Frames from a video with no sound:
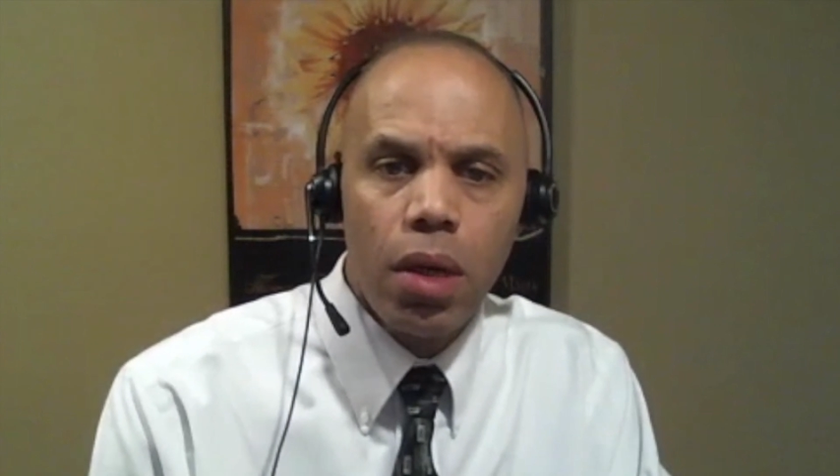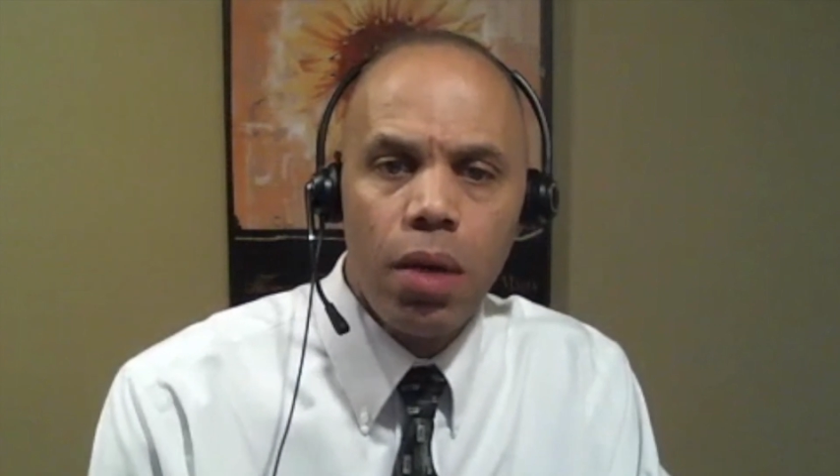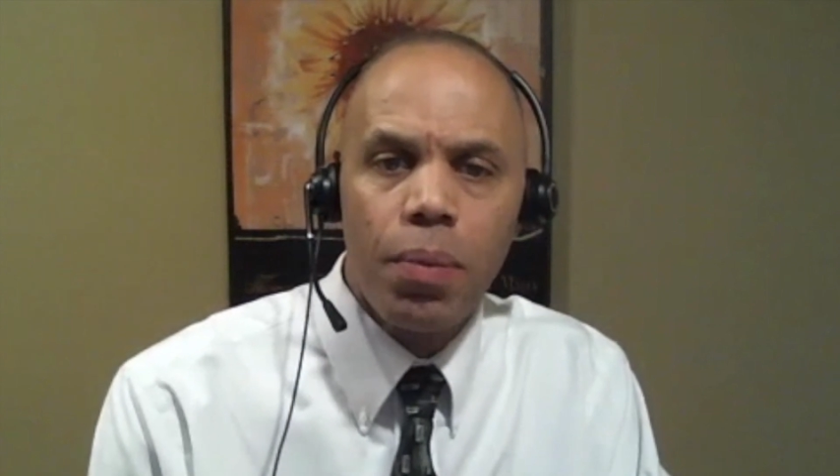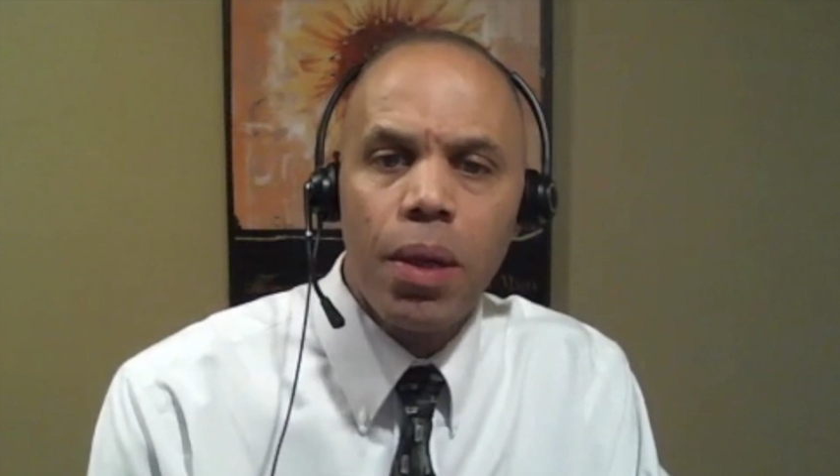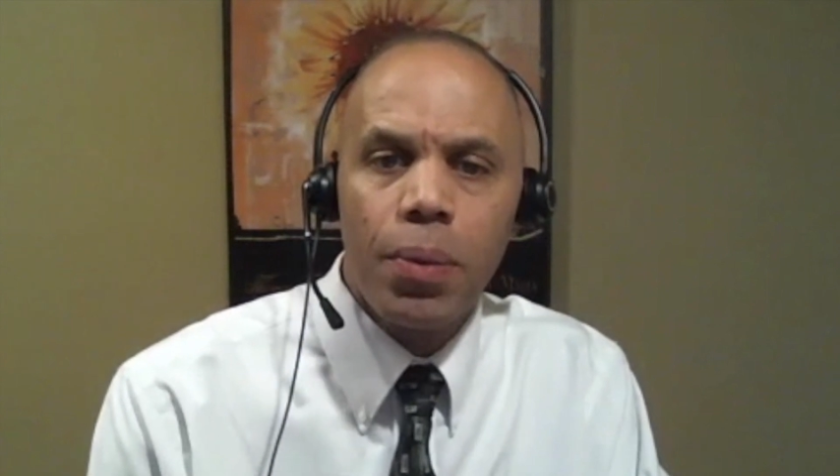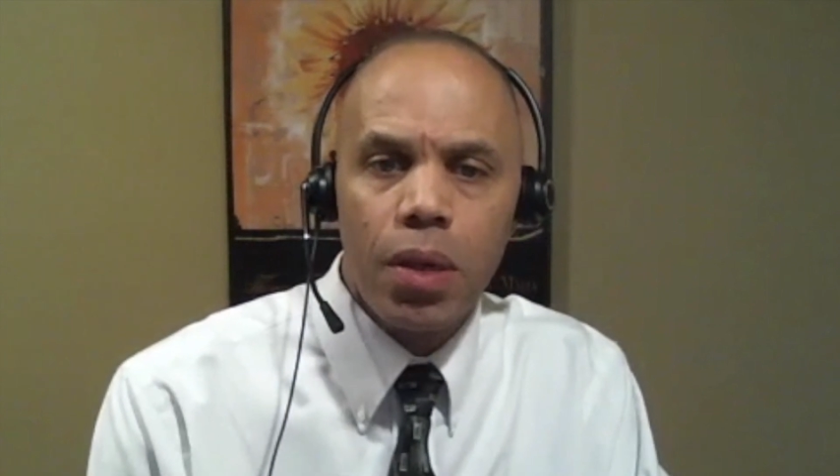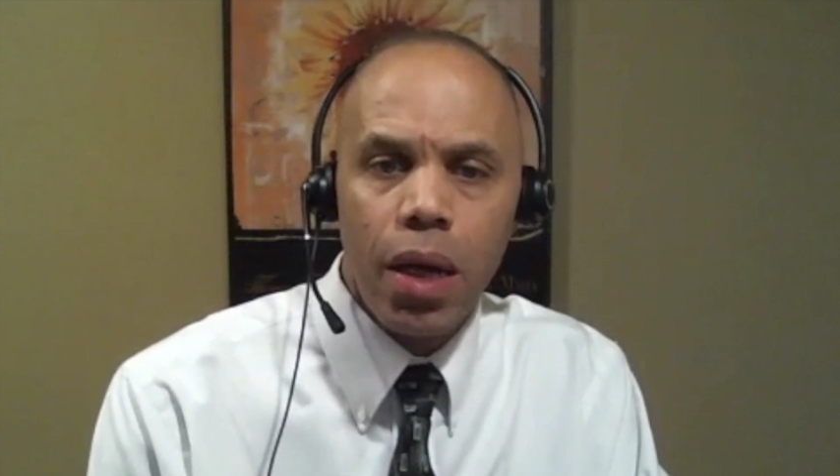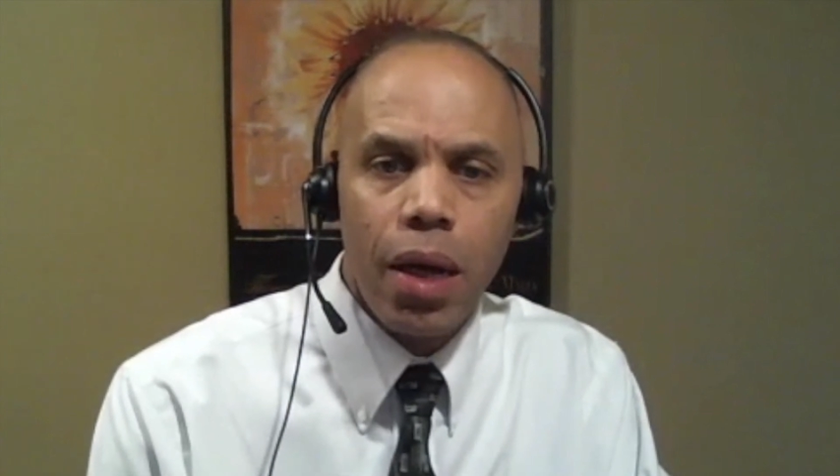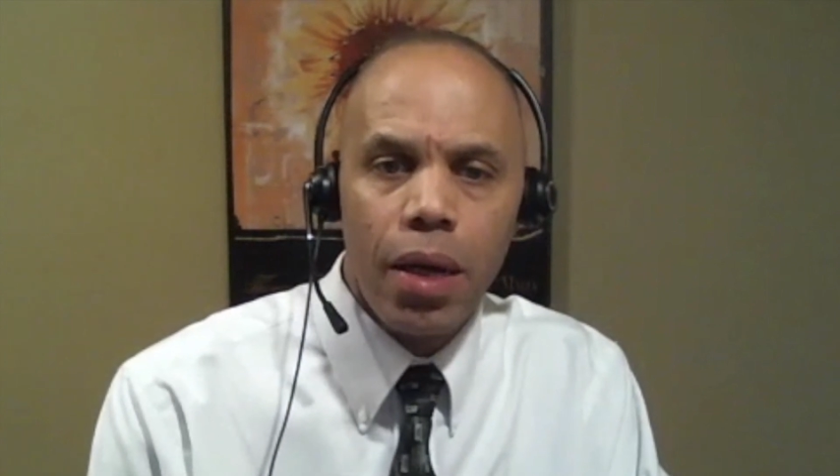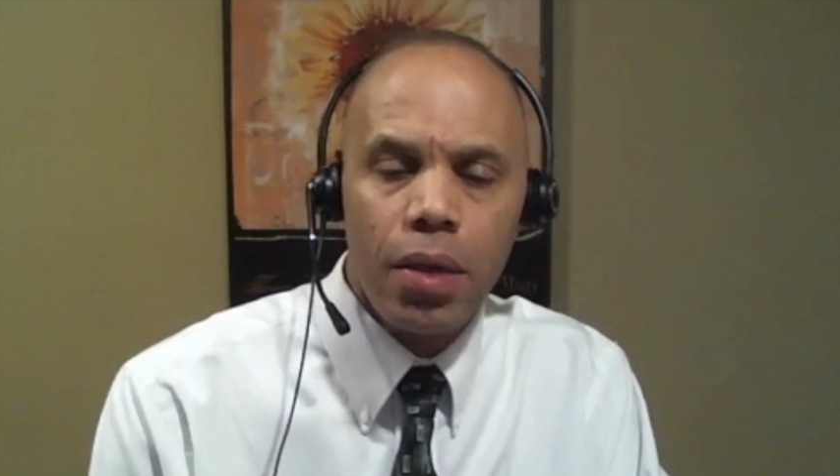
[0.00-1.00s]
in people's
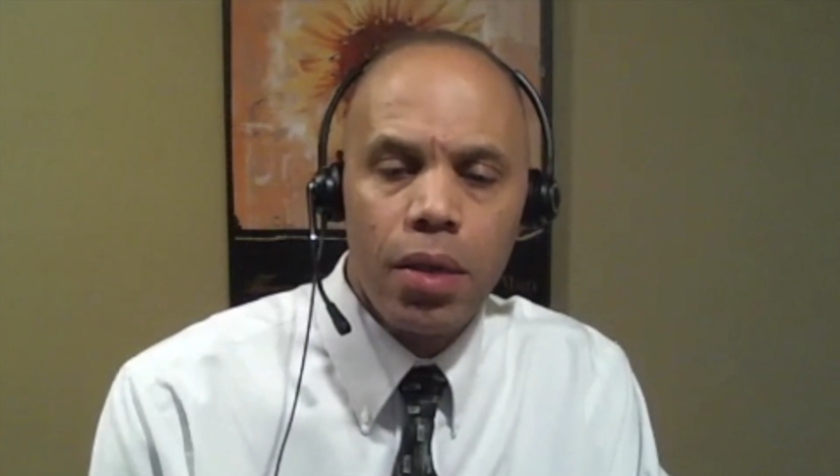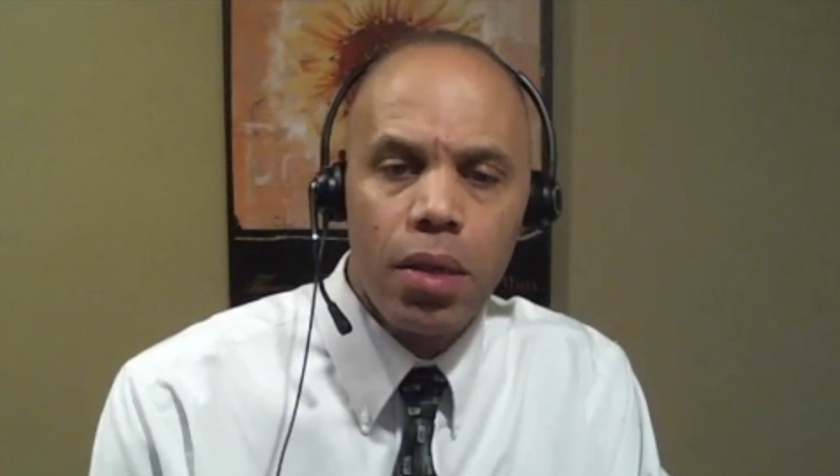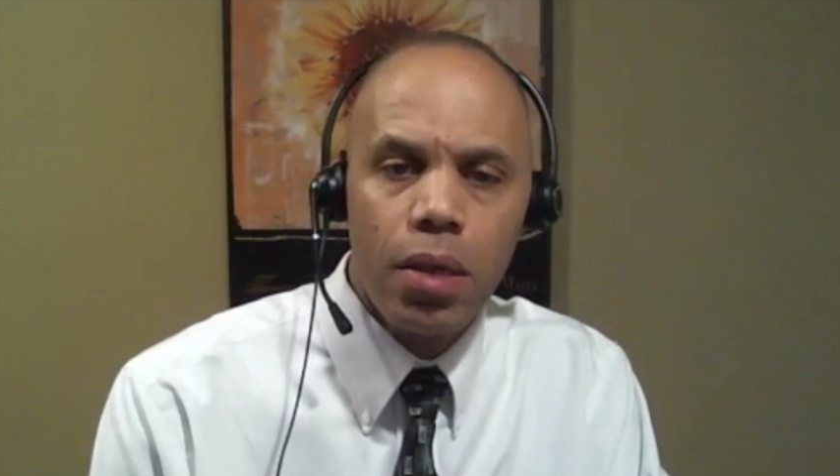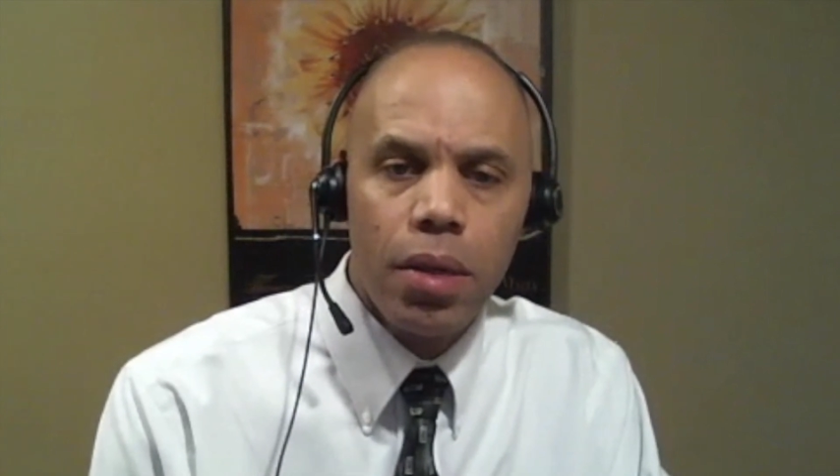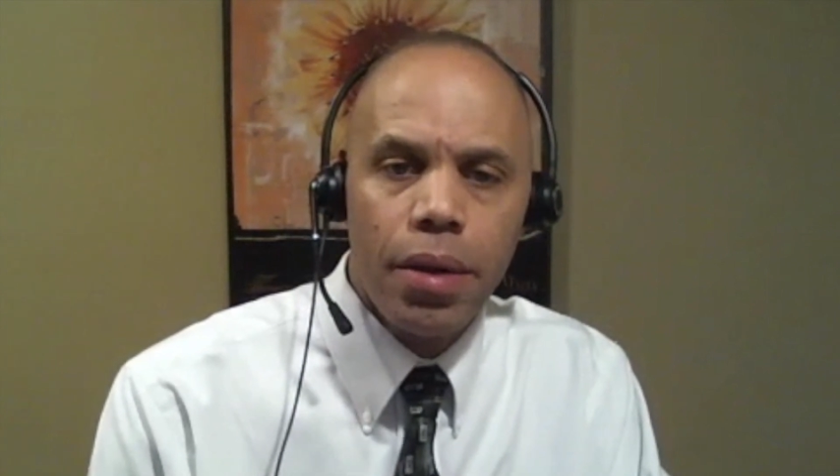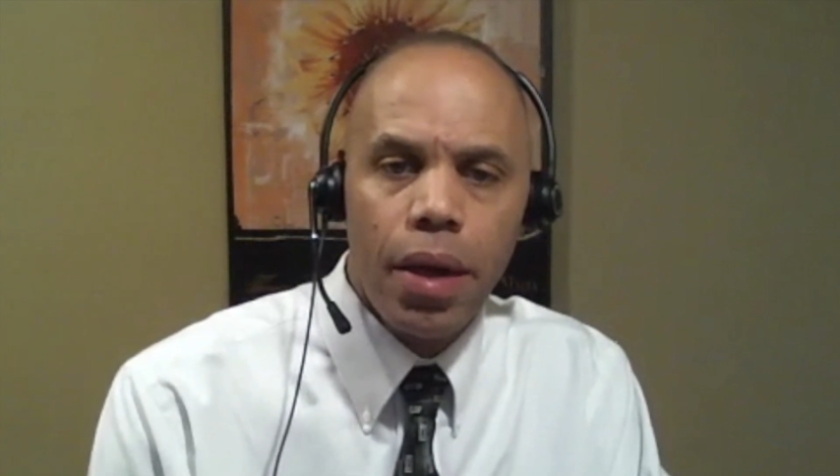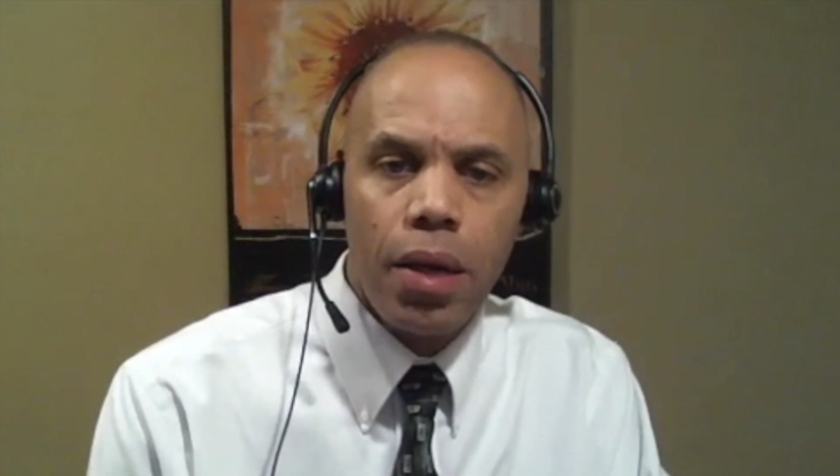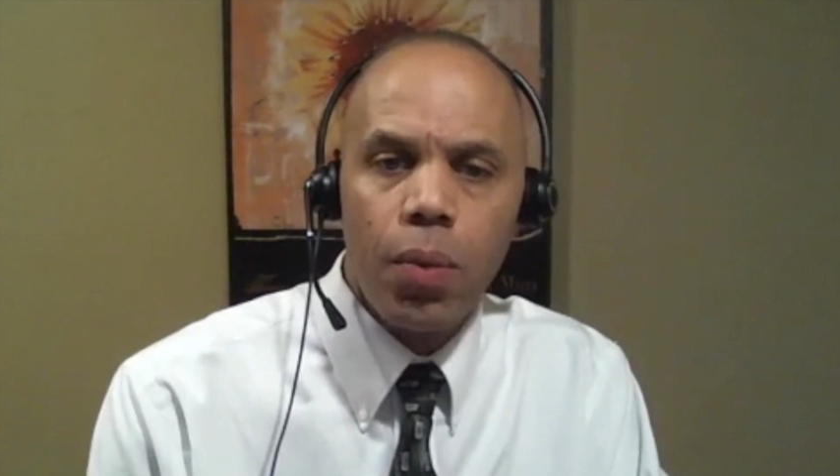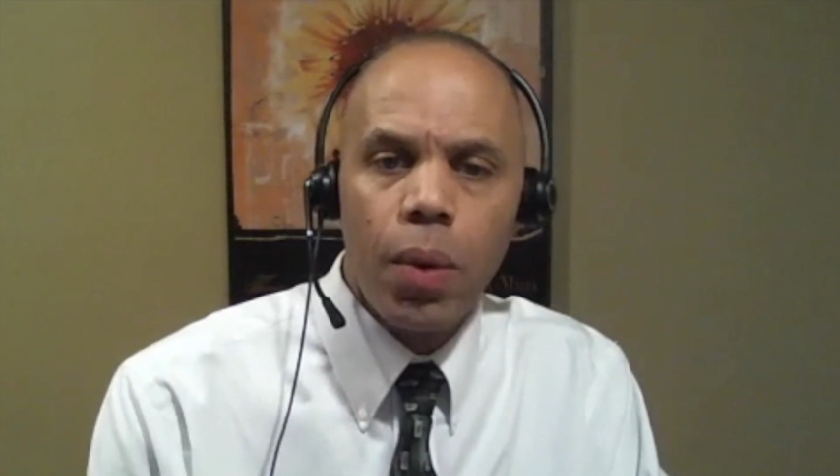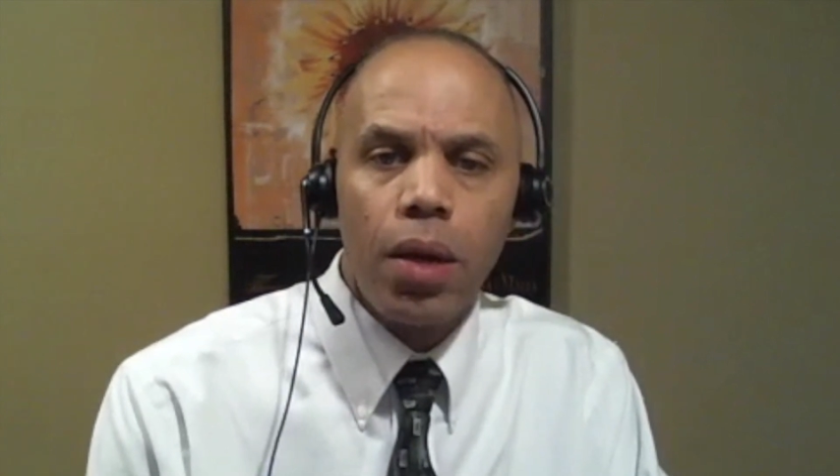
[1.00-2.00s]
eyes,
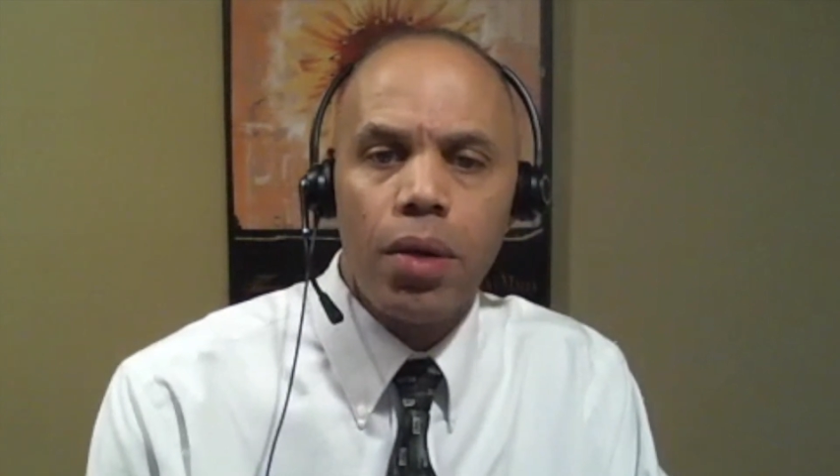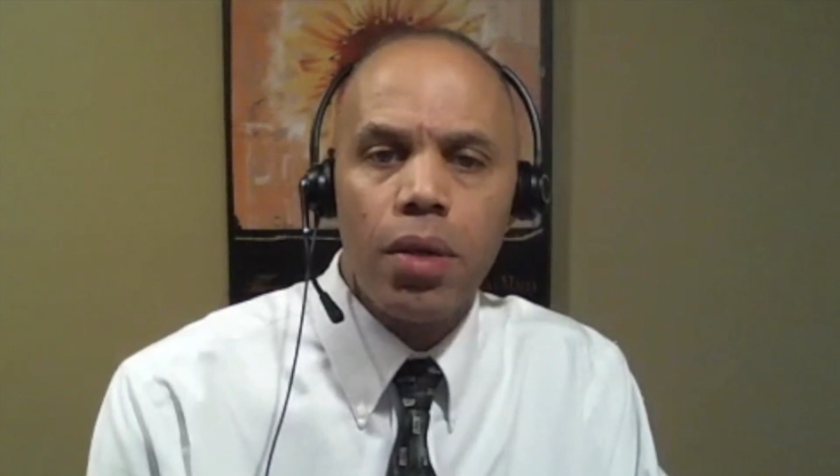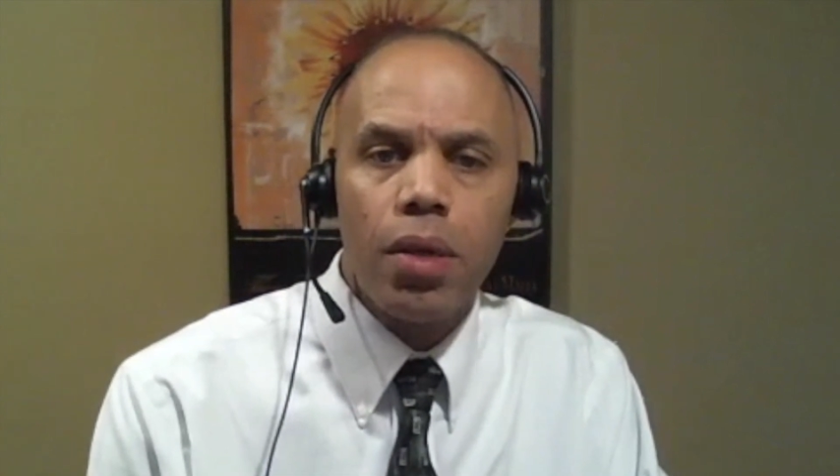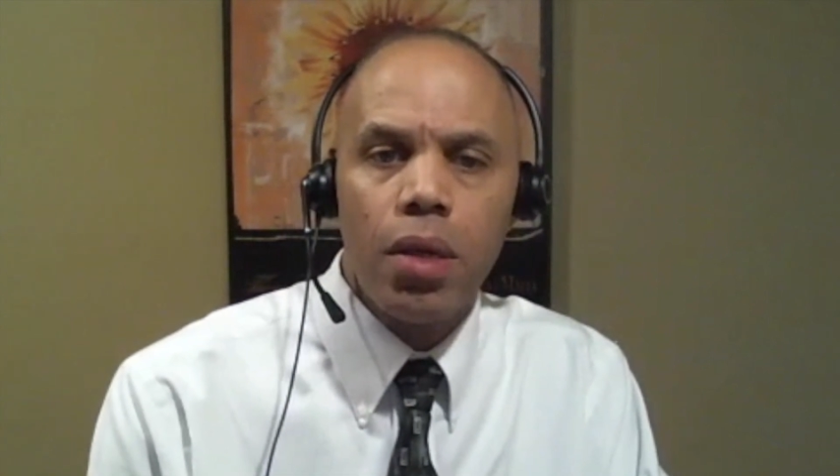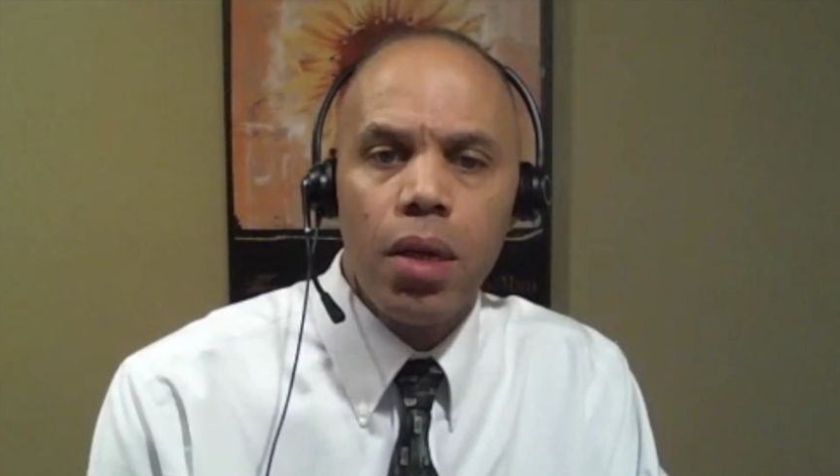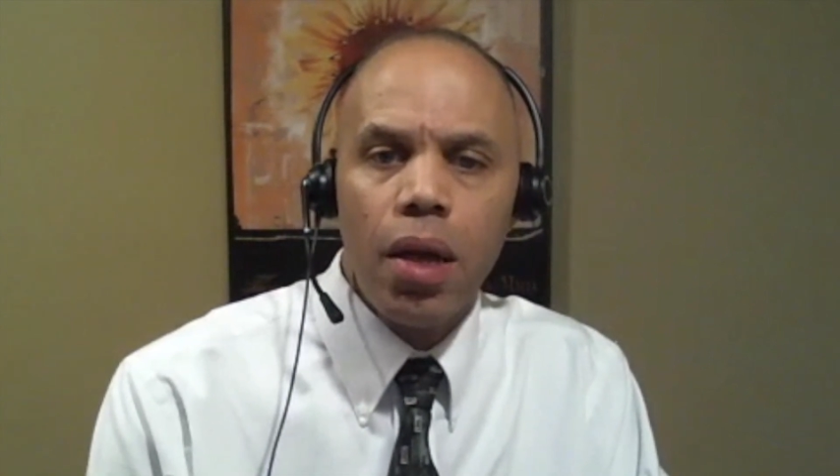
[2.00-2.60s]
as well as